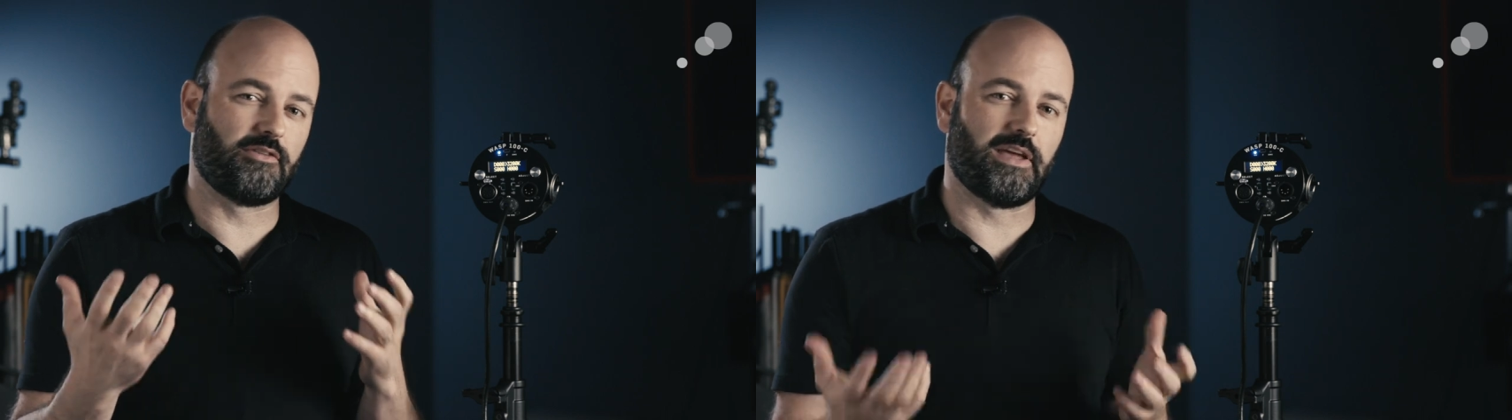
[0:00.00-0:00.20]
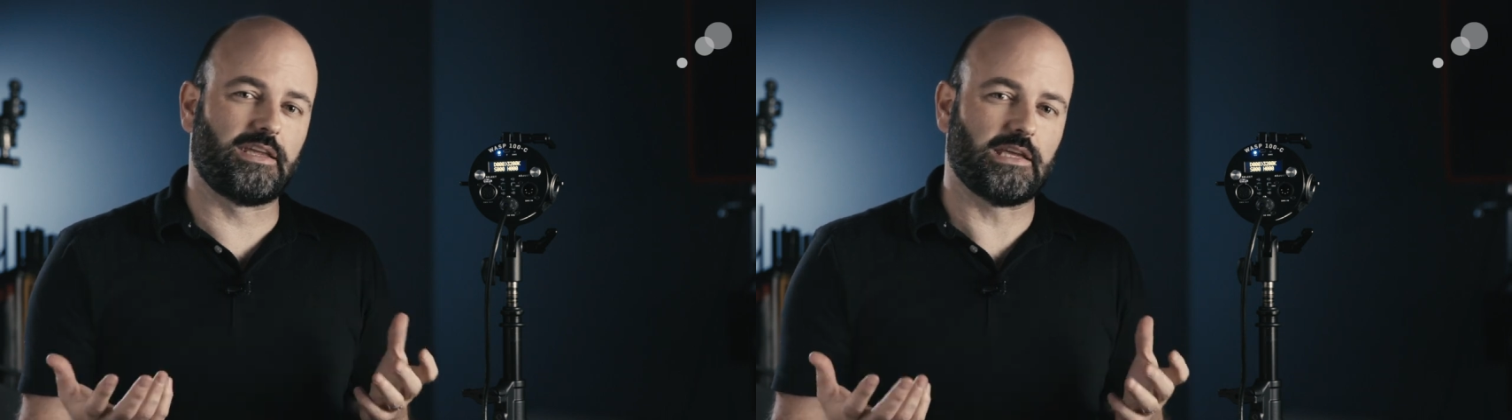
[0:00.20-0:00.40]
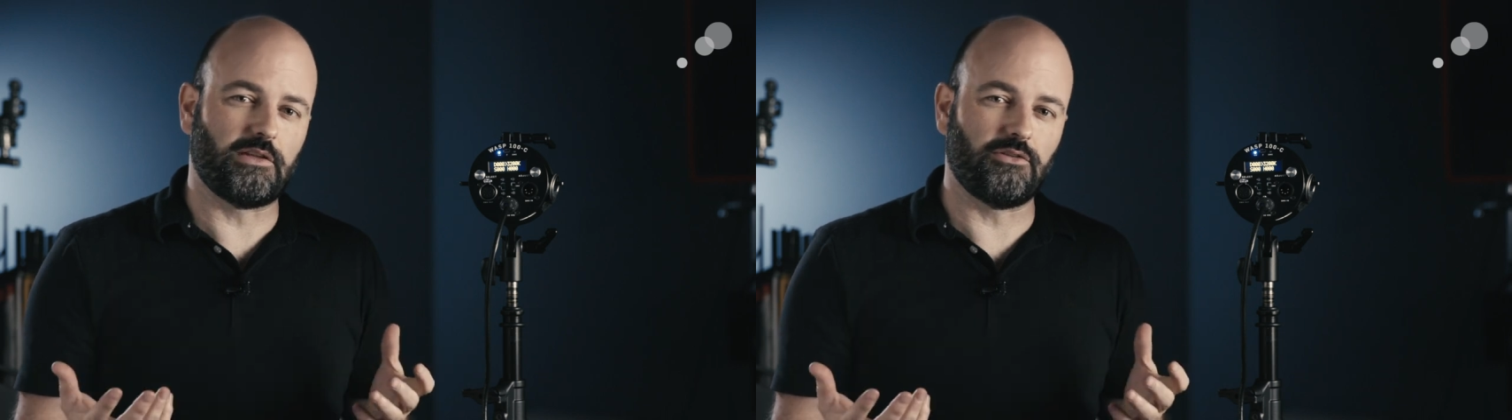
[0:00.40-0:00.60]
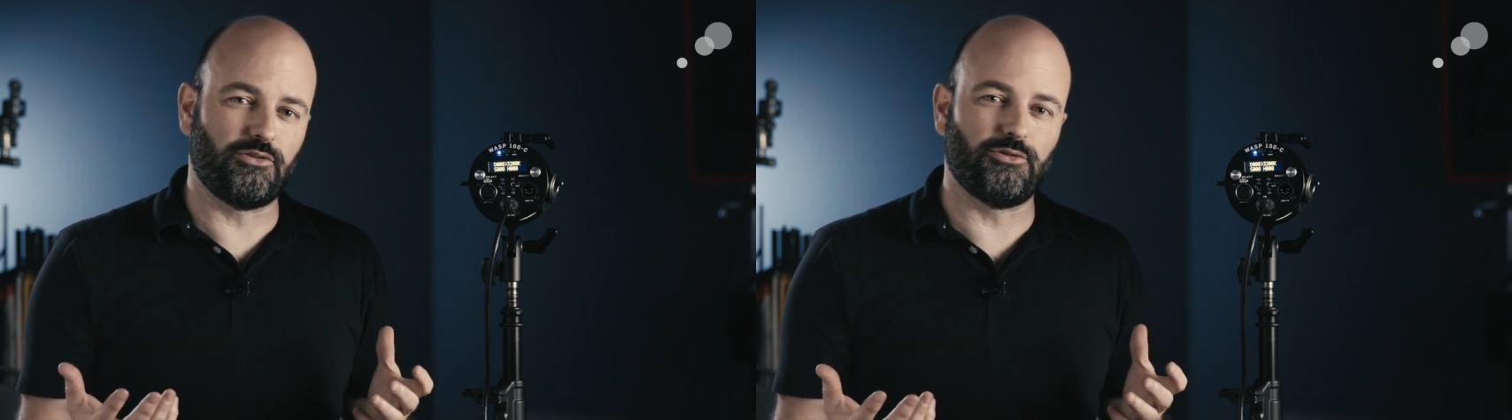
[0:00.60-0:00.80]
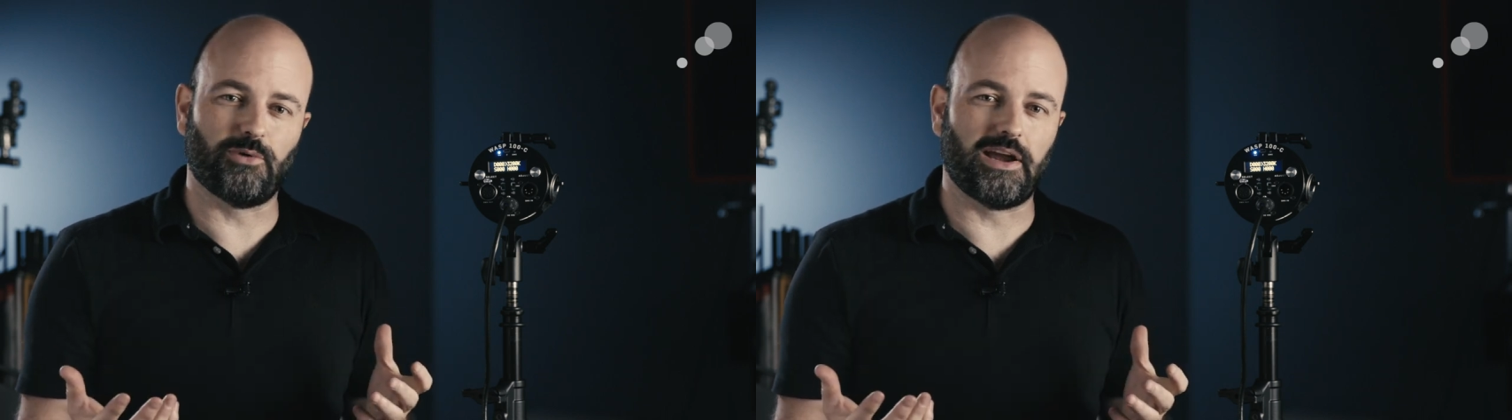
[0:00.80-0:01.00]
light can
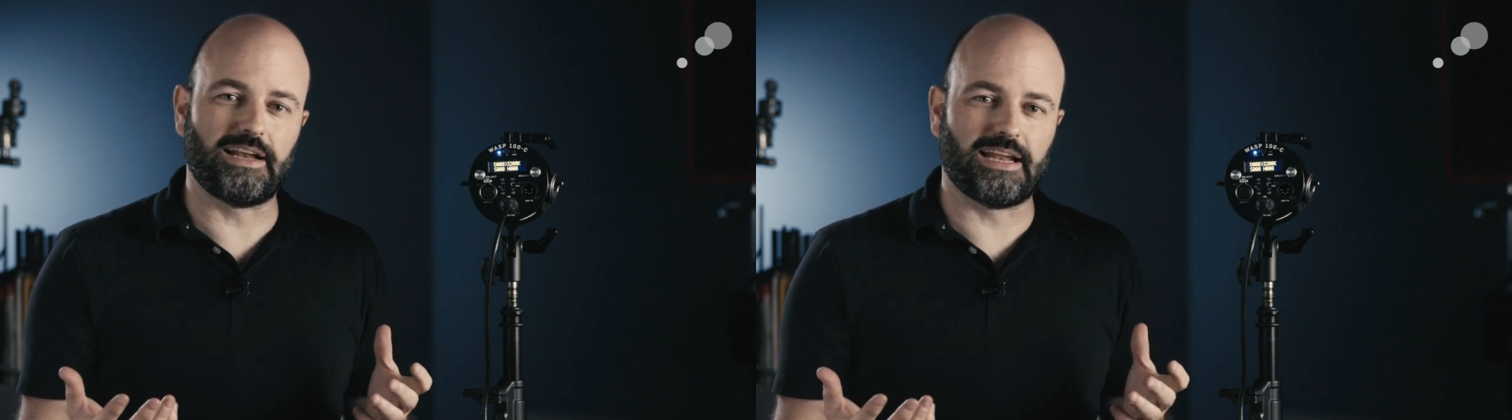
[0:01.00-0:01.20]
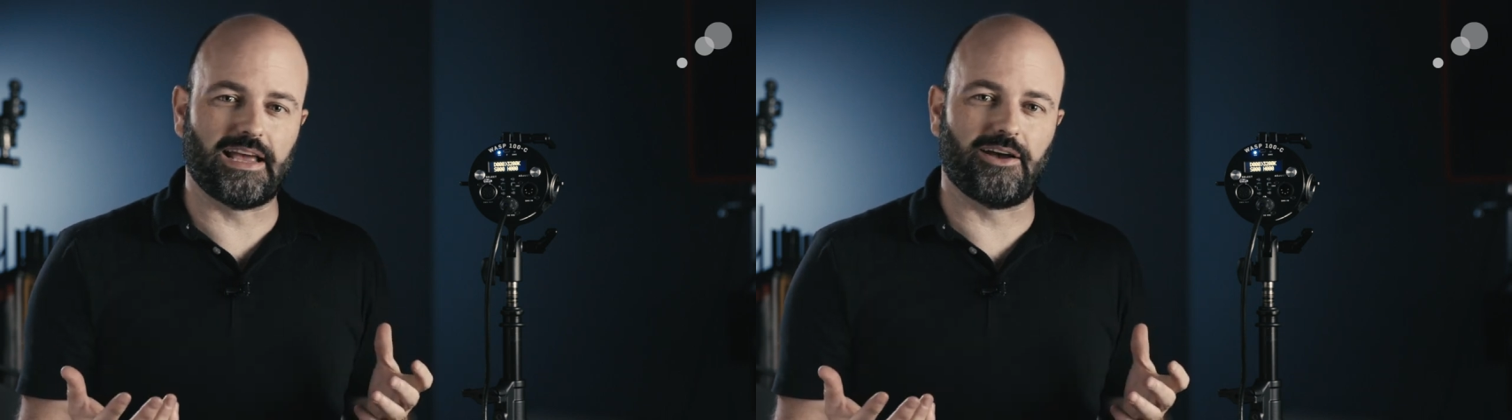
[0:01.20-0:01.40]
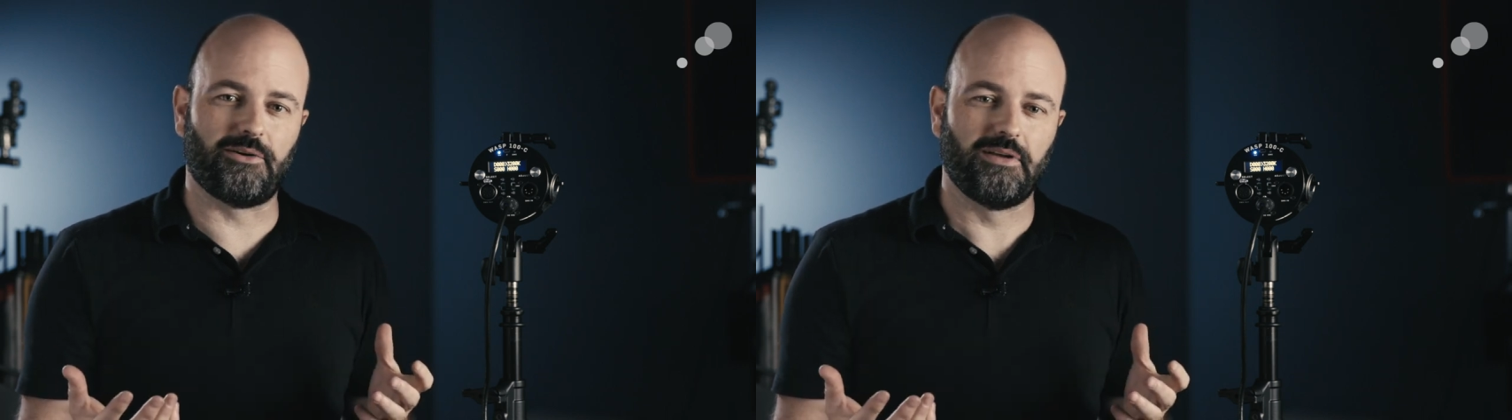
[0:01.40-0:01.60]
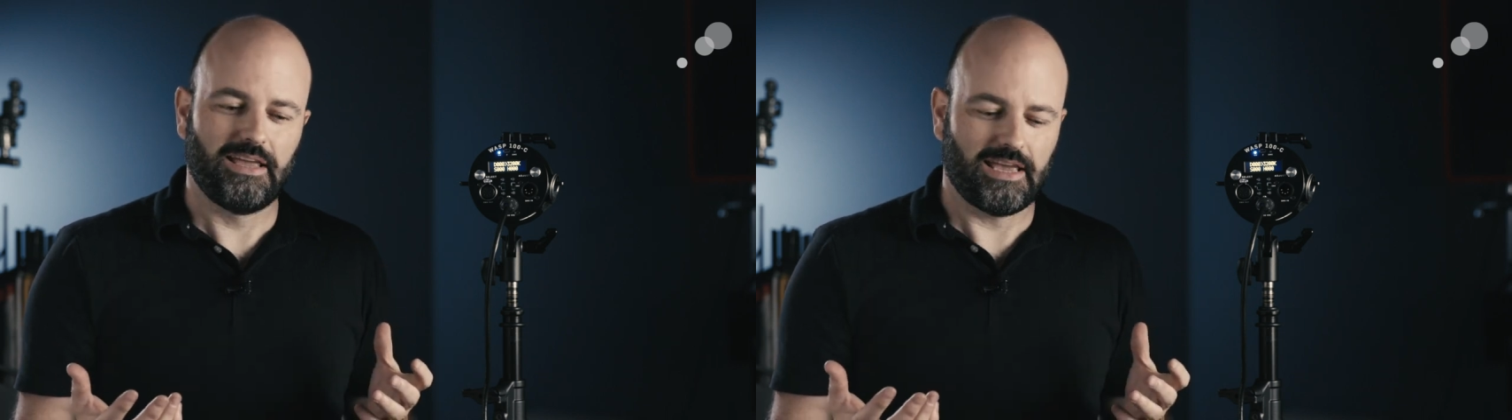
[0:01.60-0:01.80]
do right now